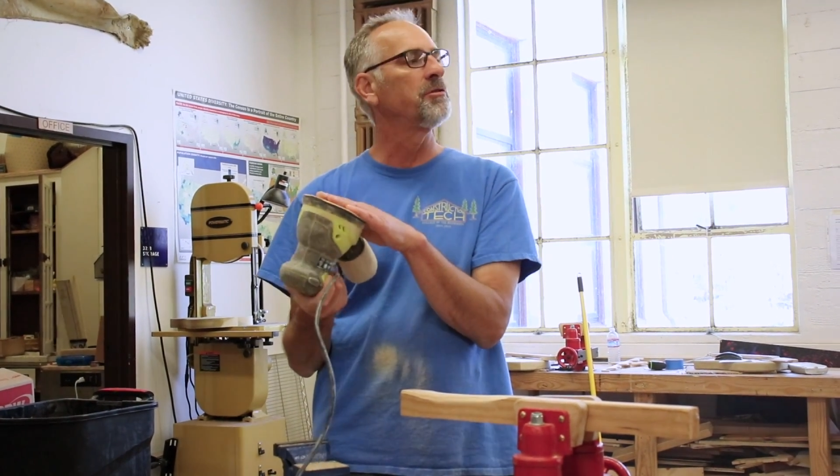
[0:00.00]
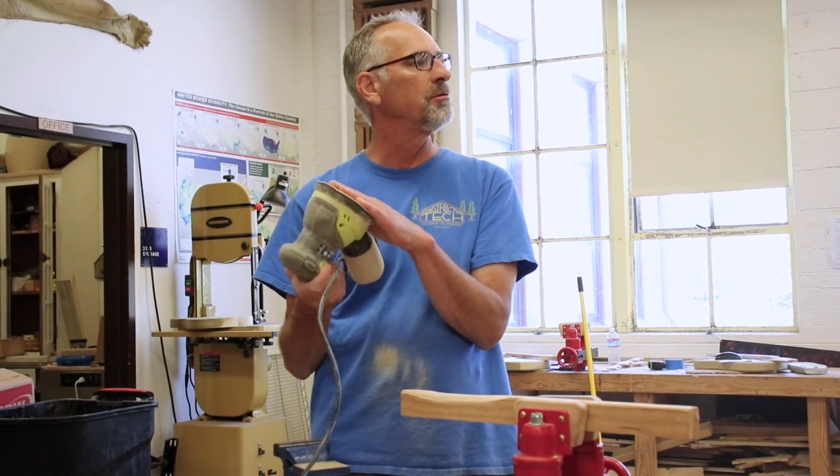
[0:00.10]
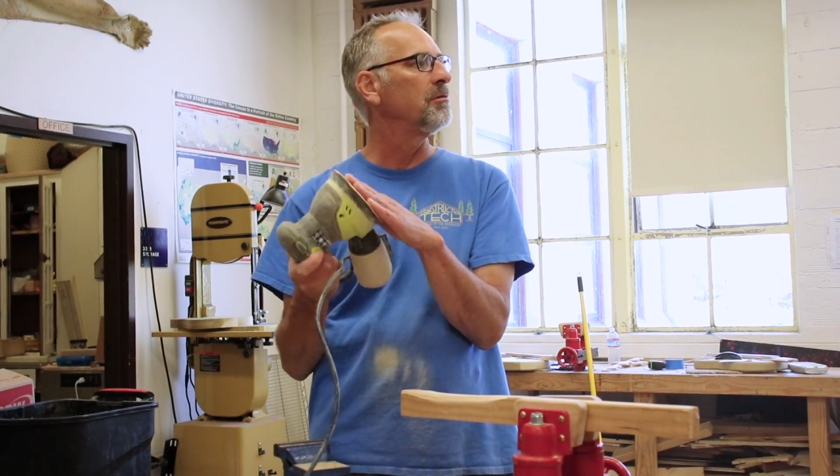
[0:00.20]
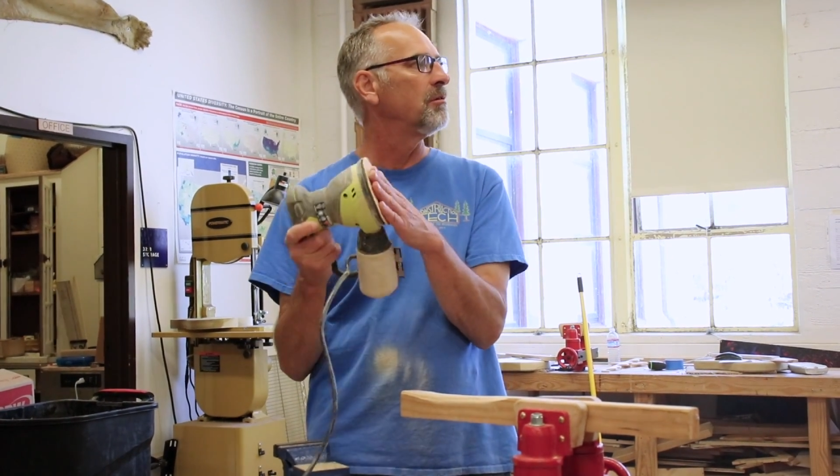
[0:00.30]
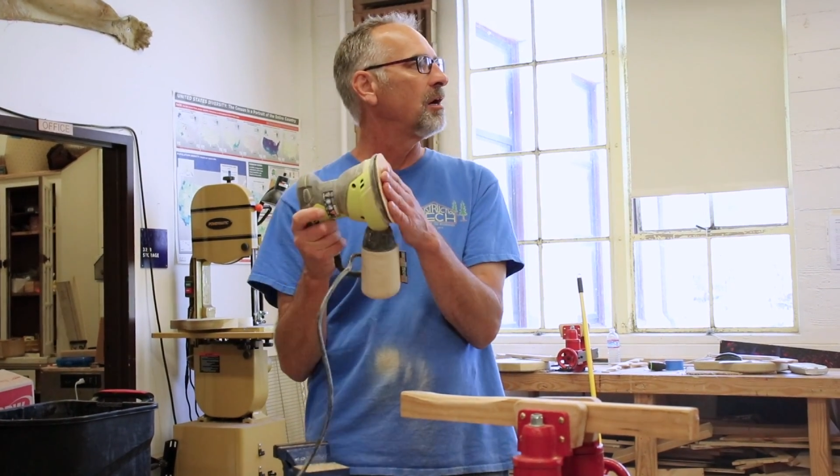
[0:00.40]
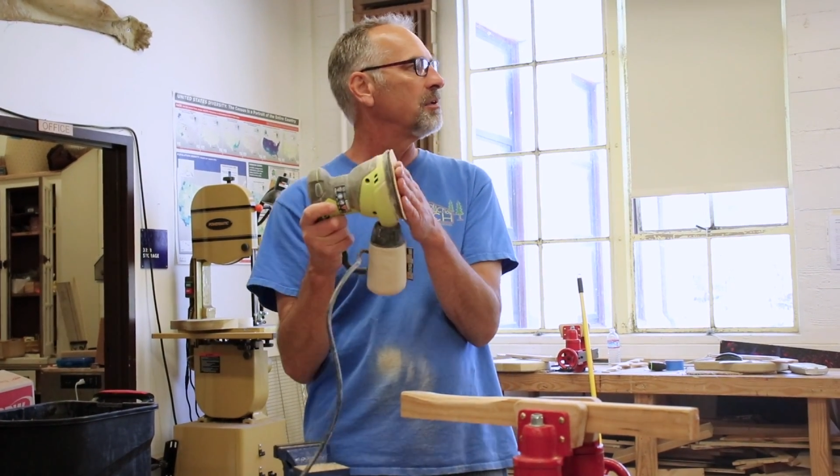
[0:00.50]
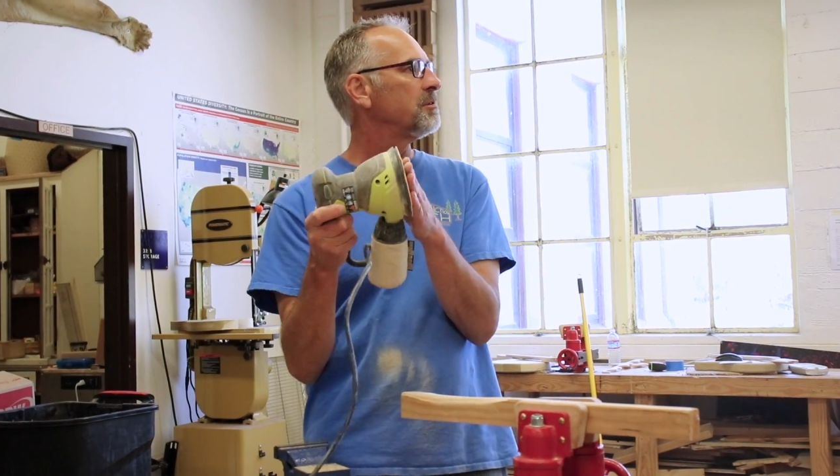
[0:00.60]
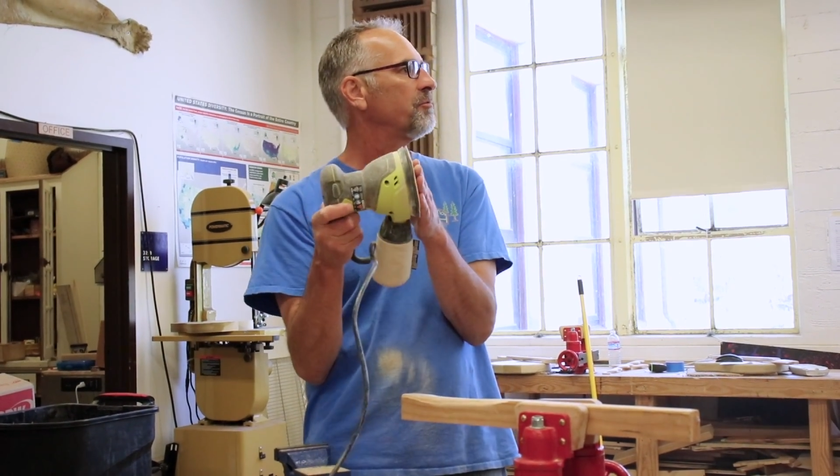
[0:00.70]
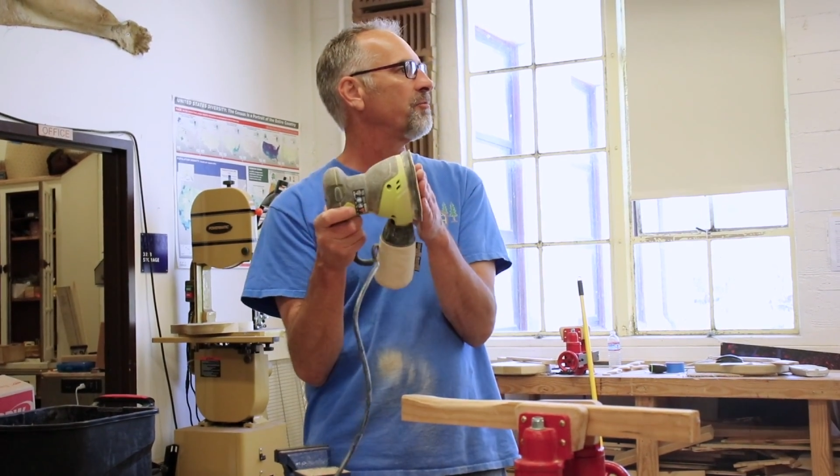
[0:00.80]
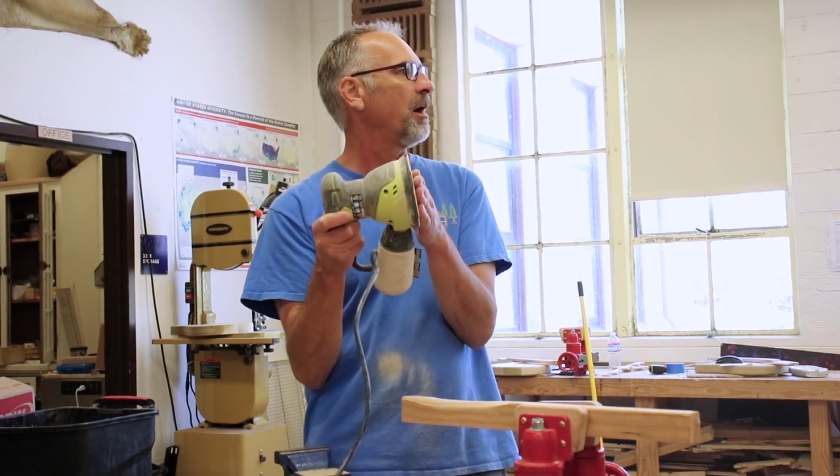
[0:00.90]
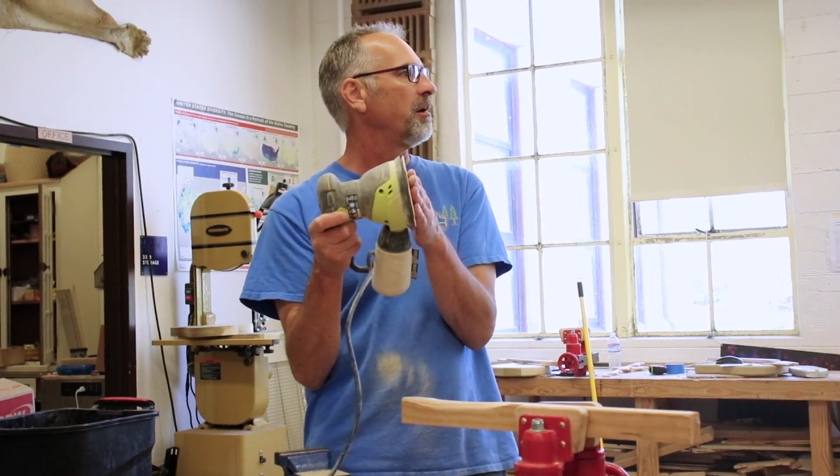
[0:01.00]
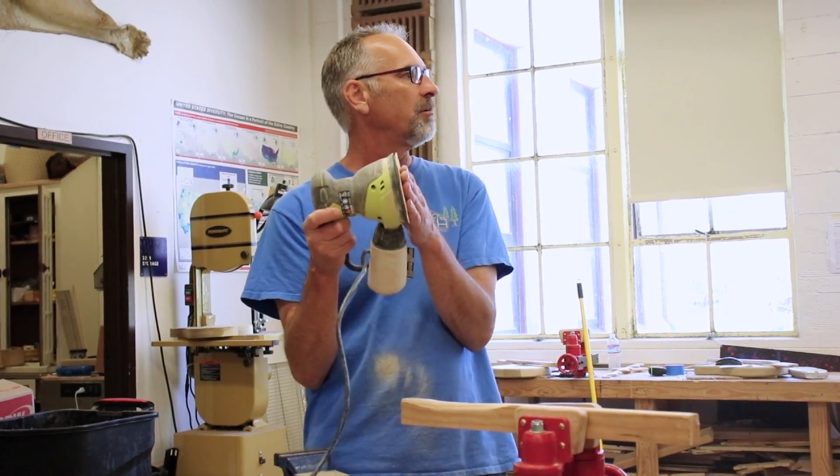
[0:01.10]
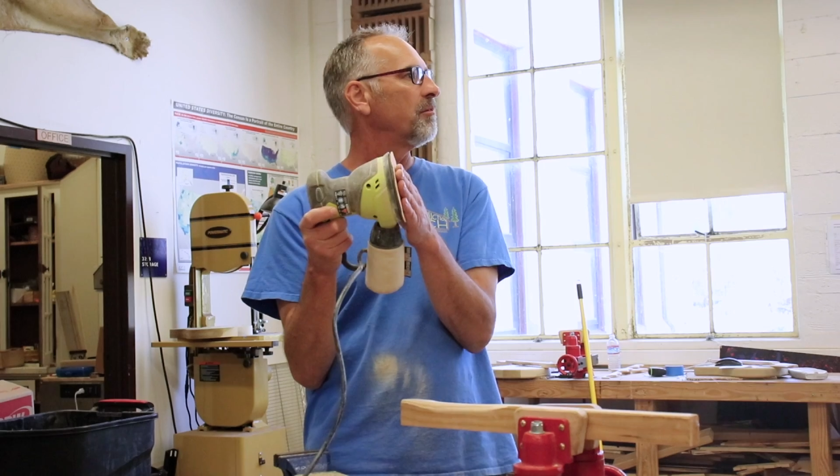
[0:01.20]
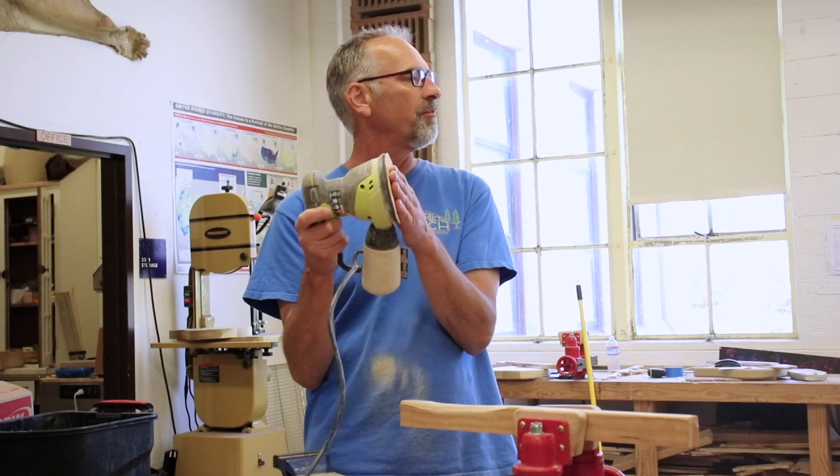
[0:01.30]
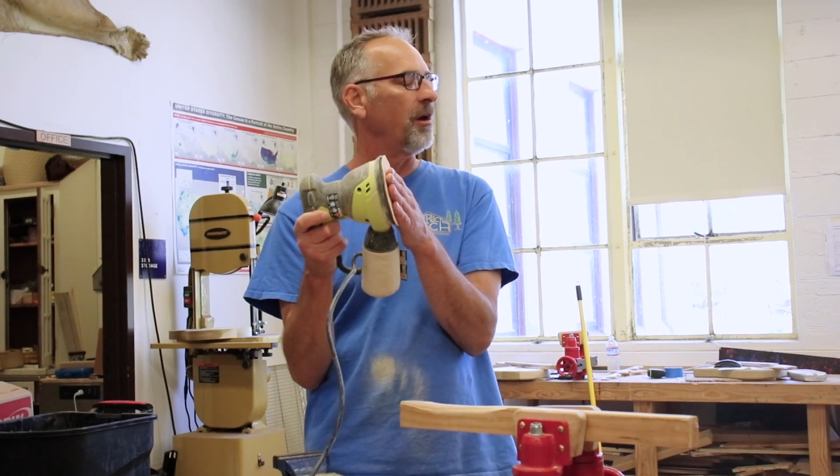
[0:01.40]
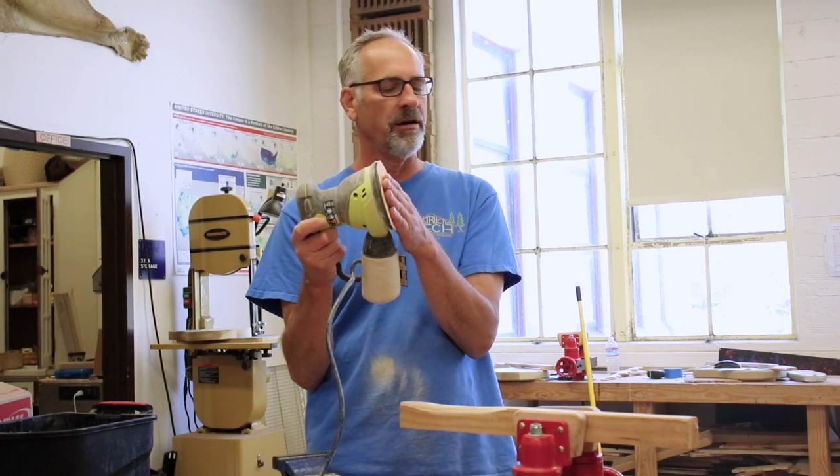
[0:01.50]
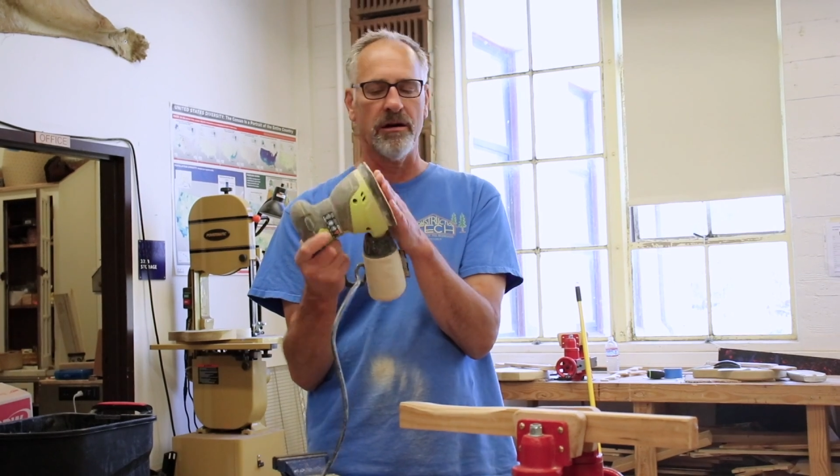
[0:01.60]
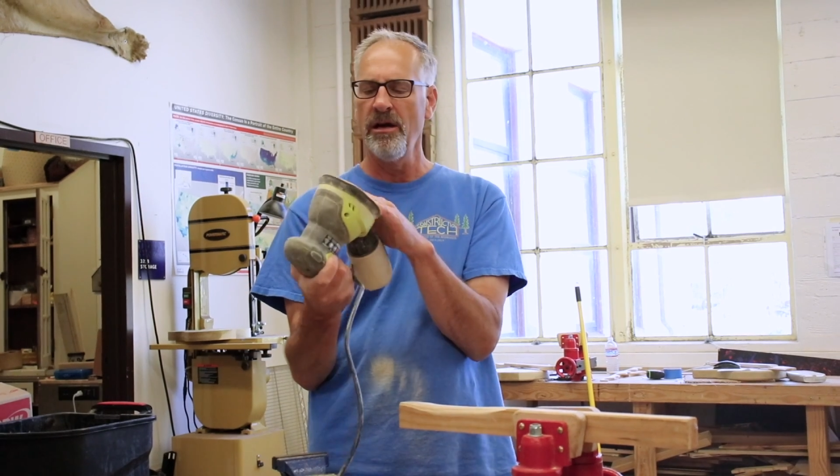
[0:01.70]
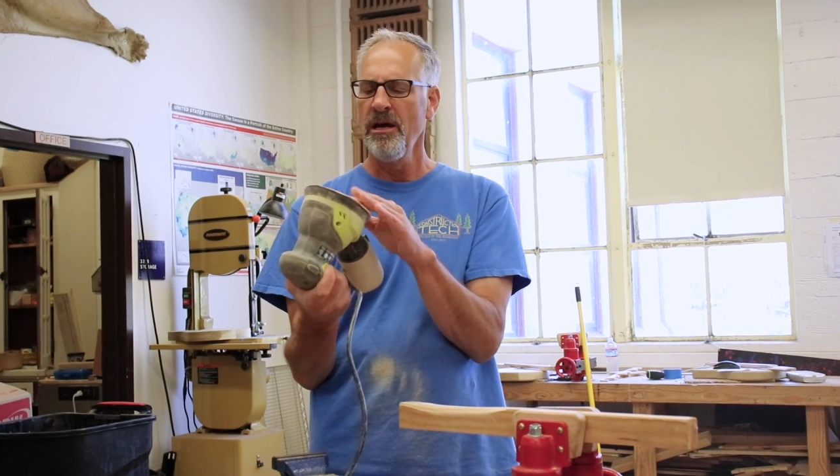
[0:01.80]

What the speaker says: to finer and finer.